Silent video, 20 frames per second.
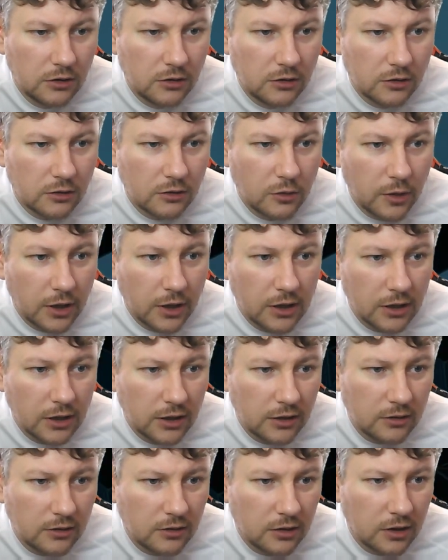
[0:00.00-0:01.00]

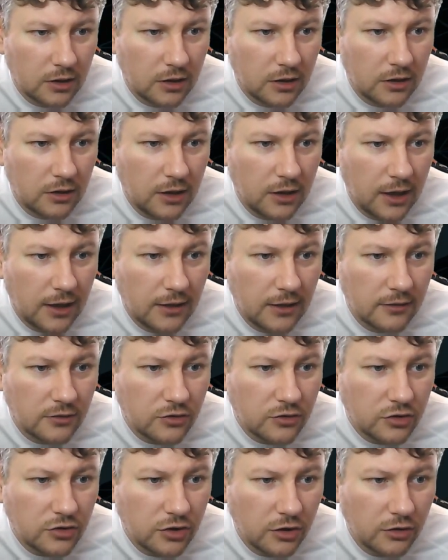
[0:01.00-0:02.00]
quickly and
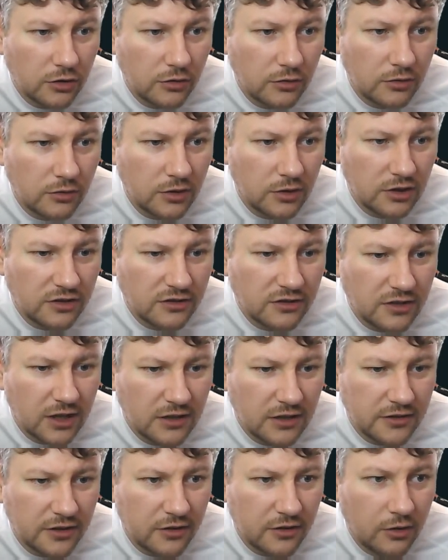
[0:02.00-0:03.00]
show you this
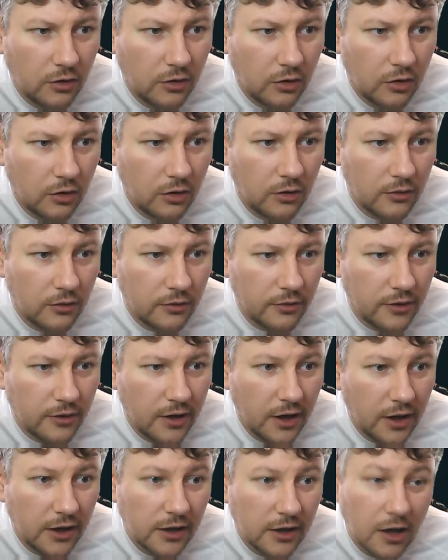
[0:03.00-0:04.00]
static core.
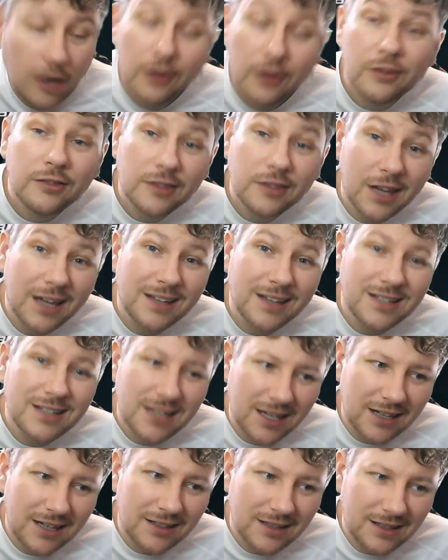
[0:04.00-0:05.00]
There you go.
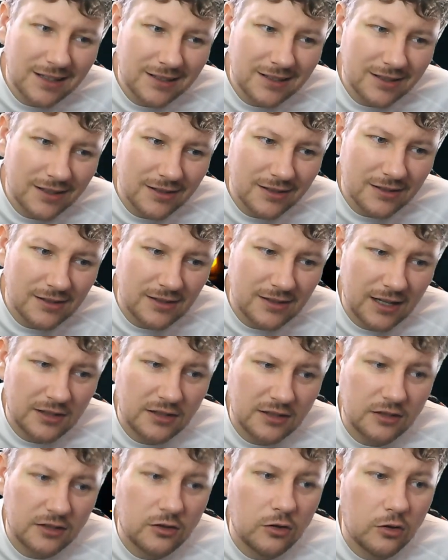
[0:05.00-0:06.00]
This is a
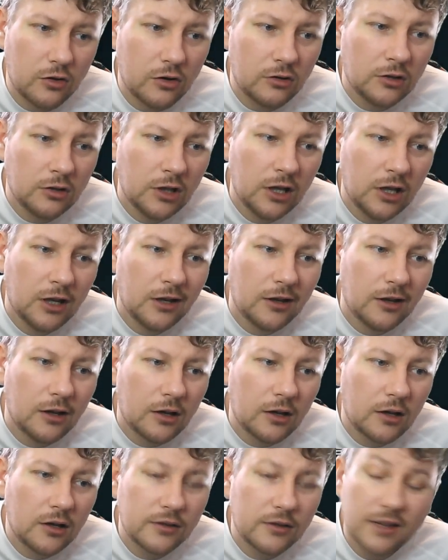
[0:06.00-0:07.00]
static core.
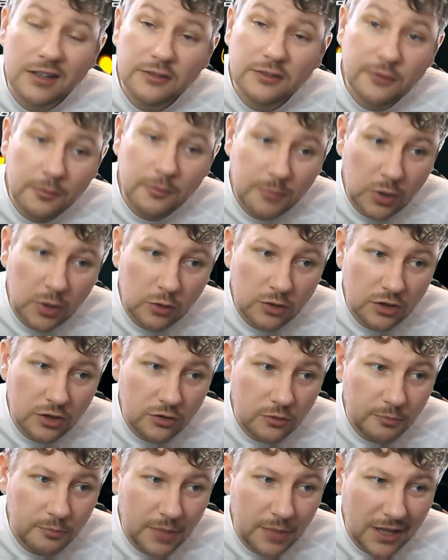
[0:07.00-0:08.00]
That's for building
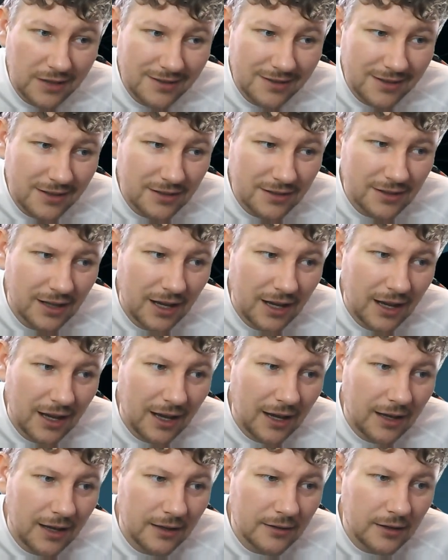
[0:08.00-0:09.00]
your bases,
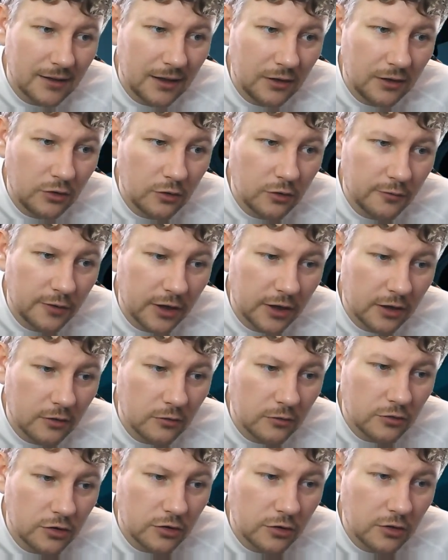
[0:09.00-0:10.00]
and in your
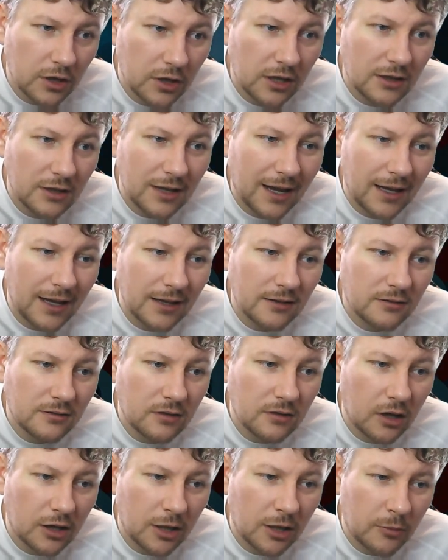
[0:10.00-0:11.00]
vehicles you need a
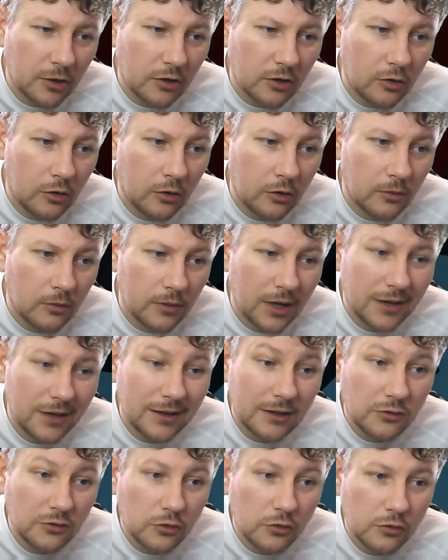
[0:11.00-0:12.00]
dynamic core, and
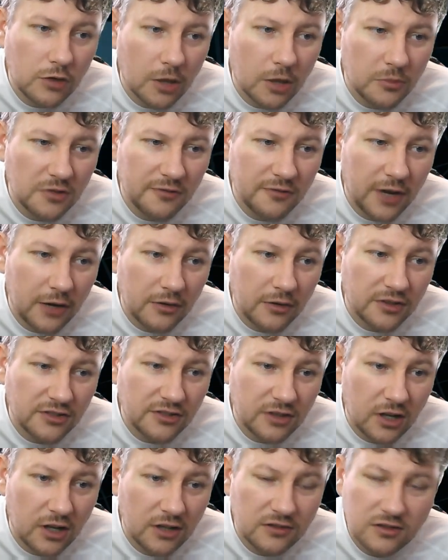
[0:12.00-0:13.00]
they do come in various
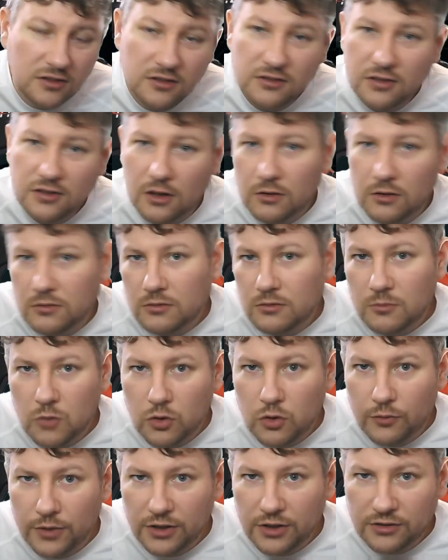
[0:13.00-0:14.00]
sizes, so the
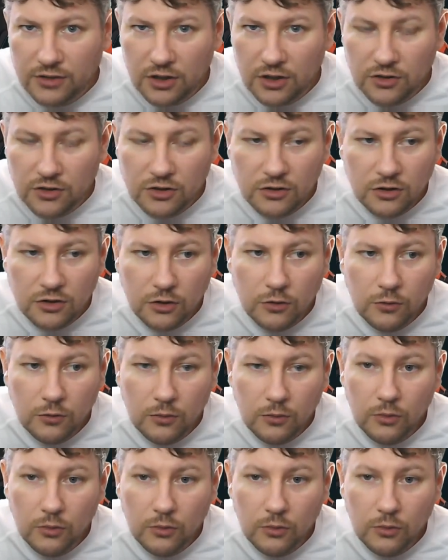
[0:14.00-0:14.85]
more research you do